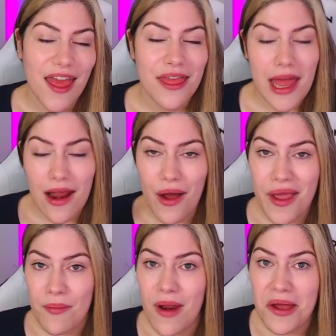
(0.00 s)
then I
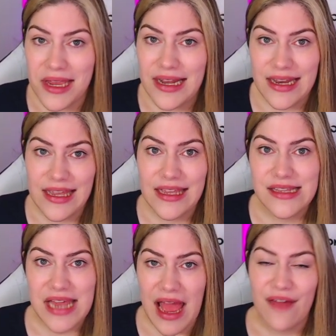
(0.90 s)
am likely
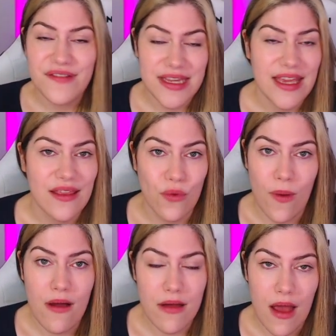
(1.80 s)
to have to hit the
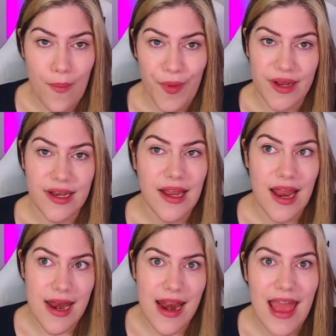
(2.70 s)
wildcard button
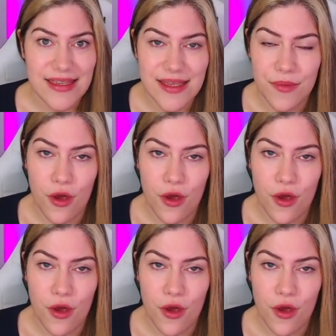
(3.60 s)
unless I'm